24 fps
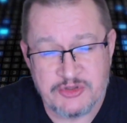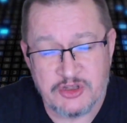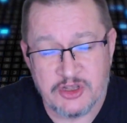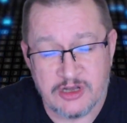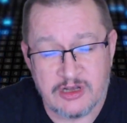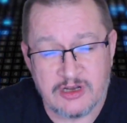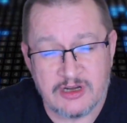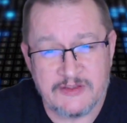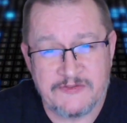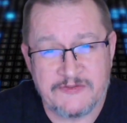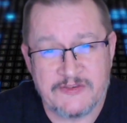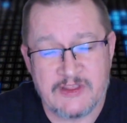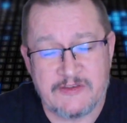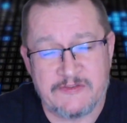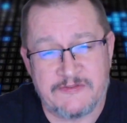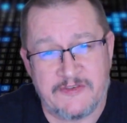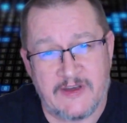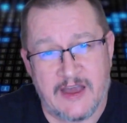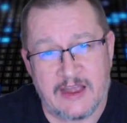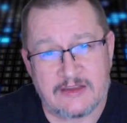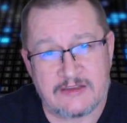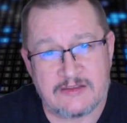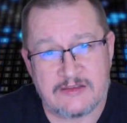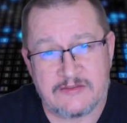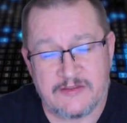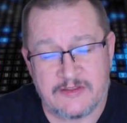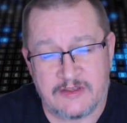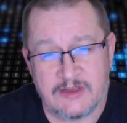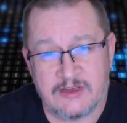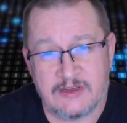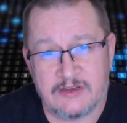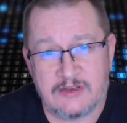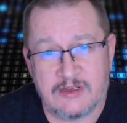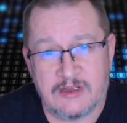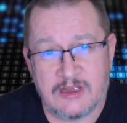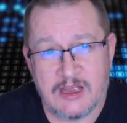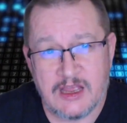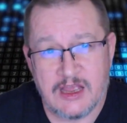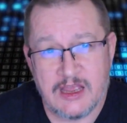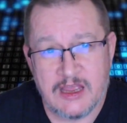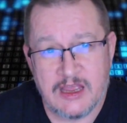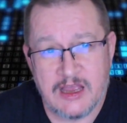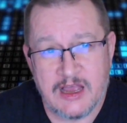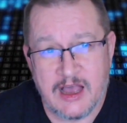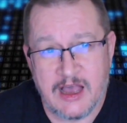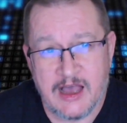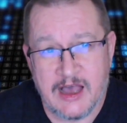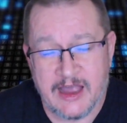Purely for the fact that
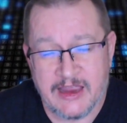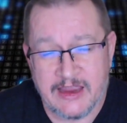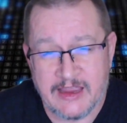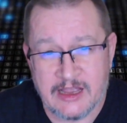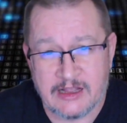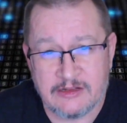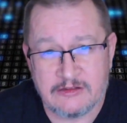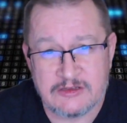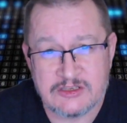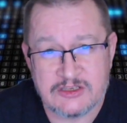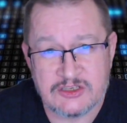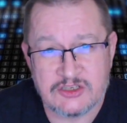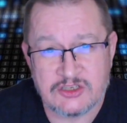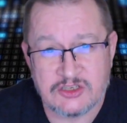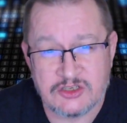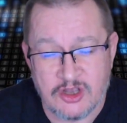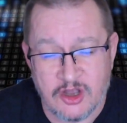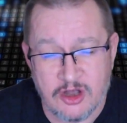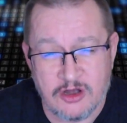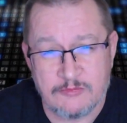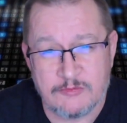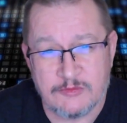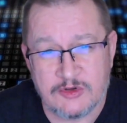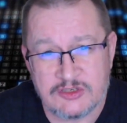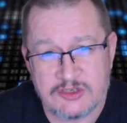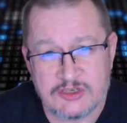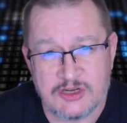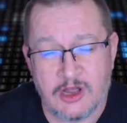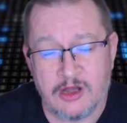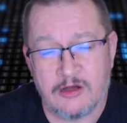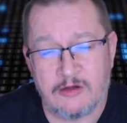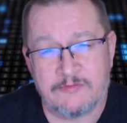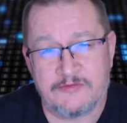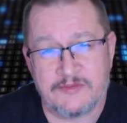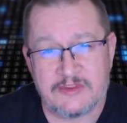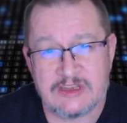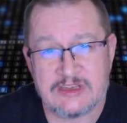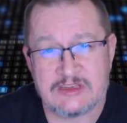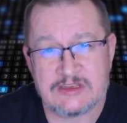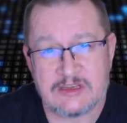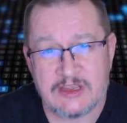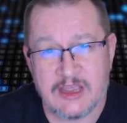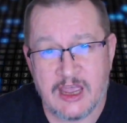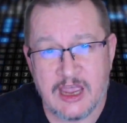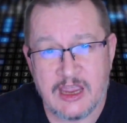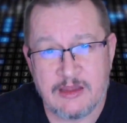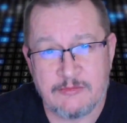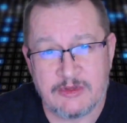I held so much hope for
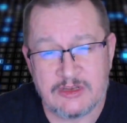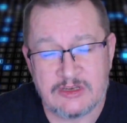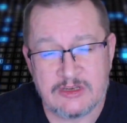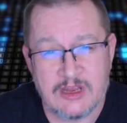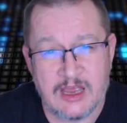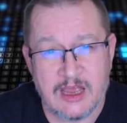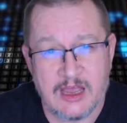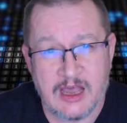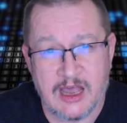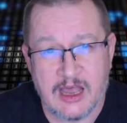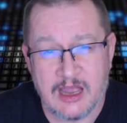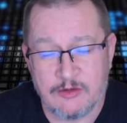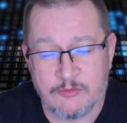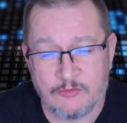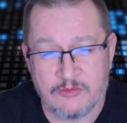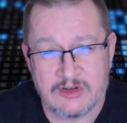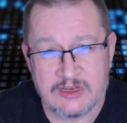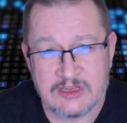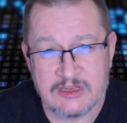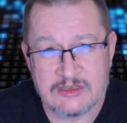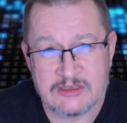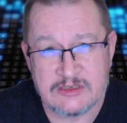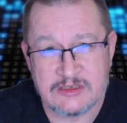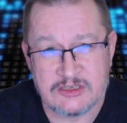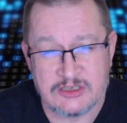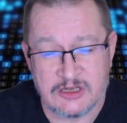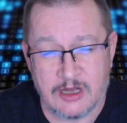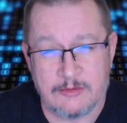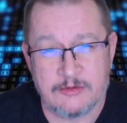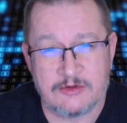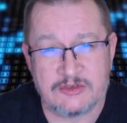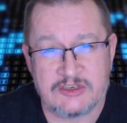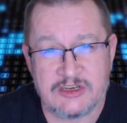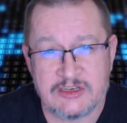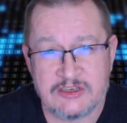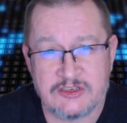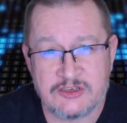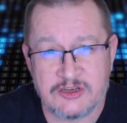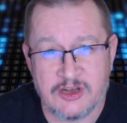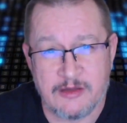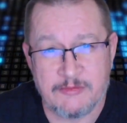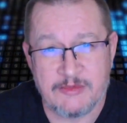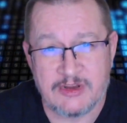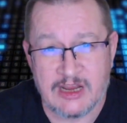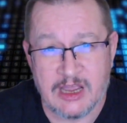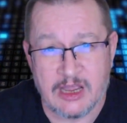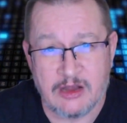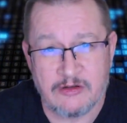this game, and I wanted so much
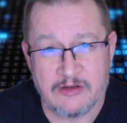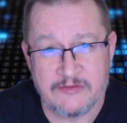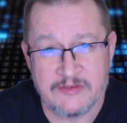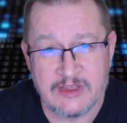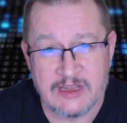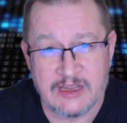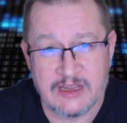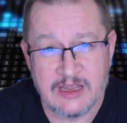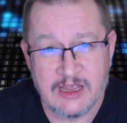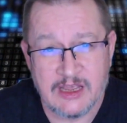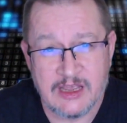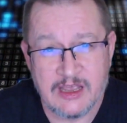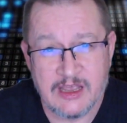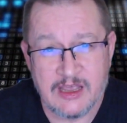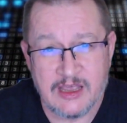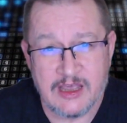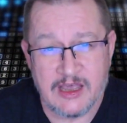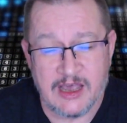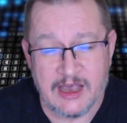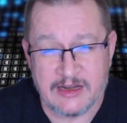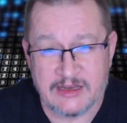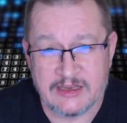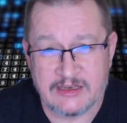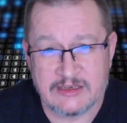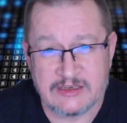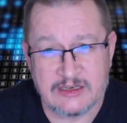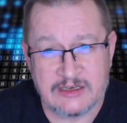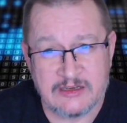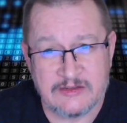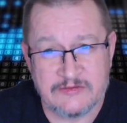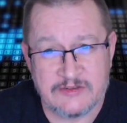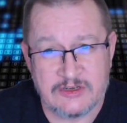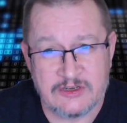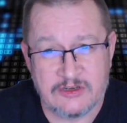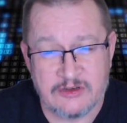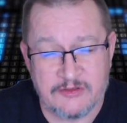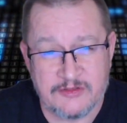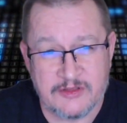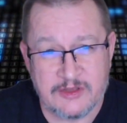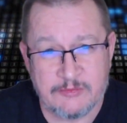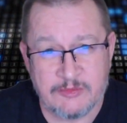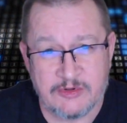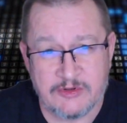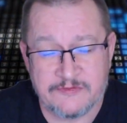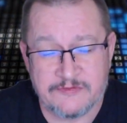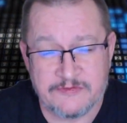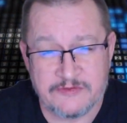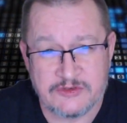enjoyment out of it, and it delivered
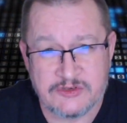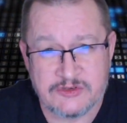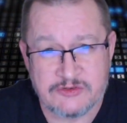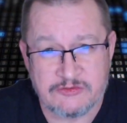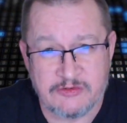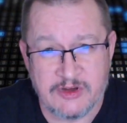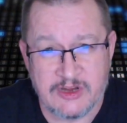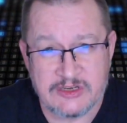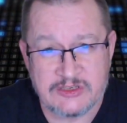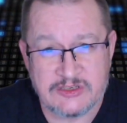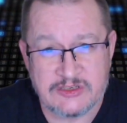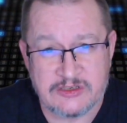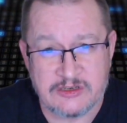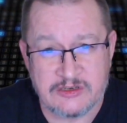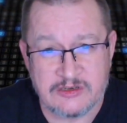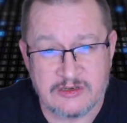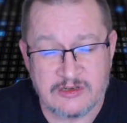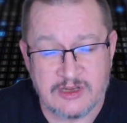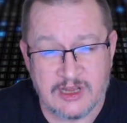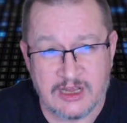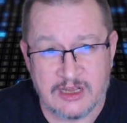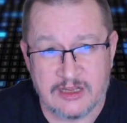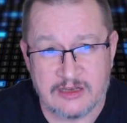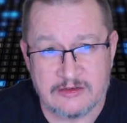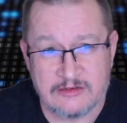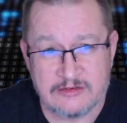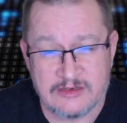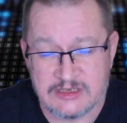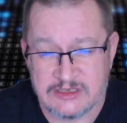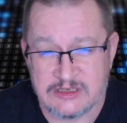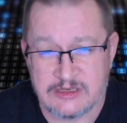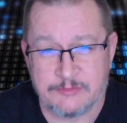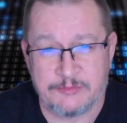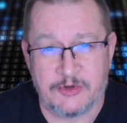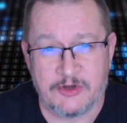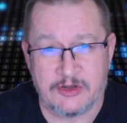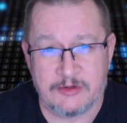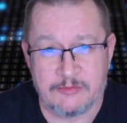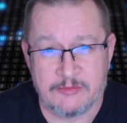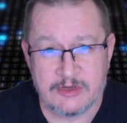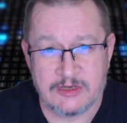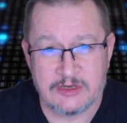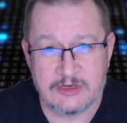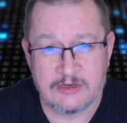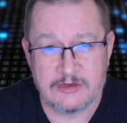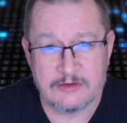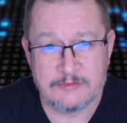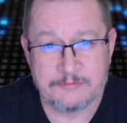nothing but frustration and
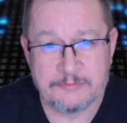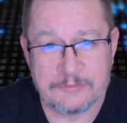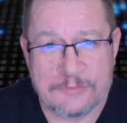disappointment.